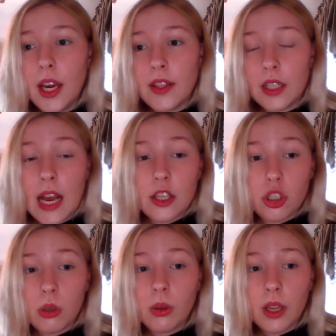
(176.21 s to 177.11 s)
in the
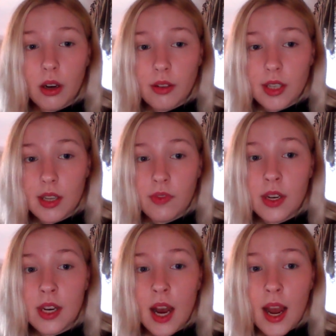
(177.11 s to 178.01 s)
last 2 years, had
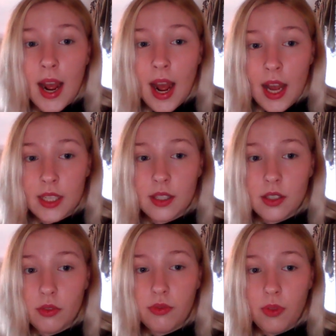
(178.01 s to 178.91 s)
not
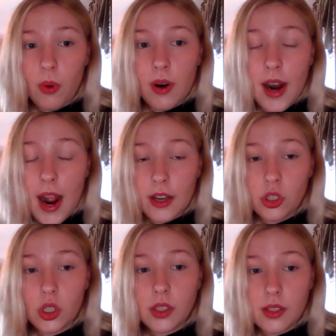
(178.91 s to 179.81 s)
asked for
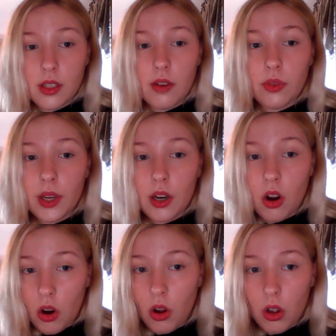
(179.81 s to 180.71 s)
extra discovery at
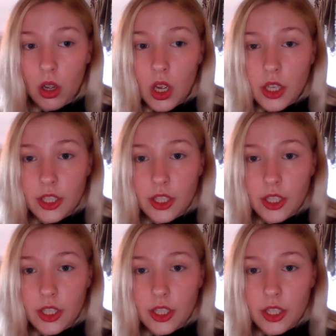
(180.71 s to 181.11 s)
all.